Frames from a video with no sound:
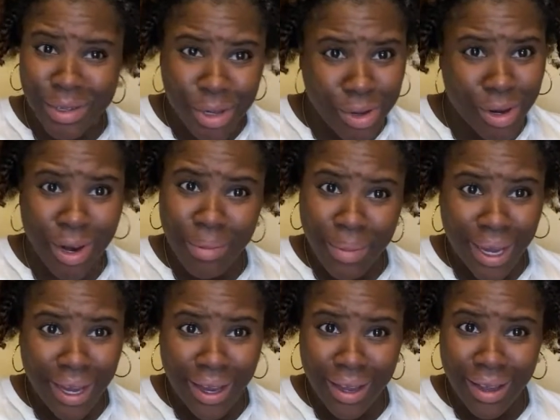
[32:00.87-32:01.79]
you hear
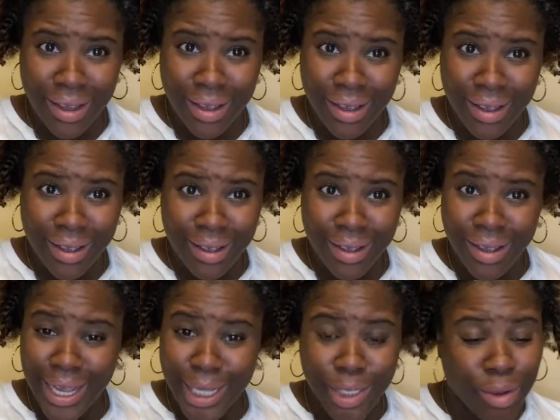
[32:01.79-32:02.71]
me?
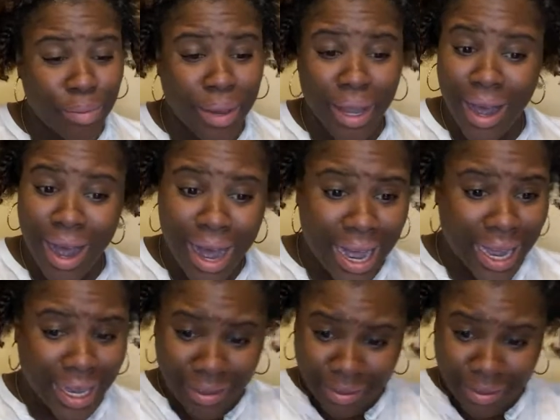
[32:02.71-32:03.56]
It's going to be hot.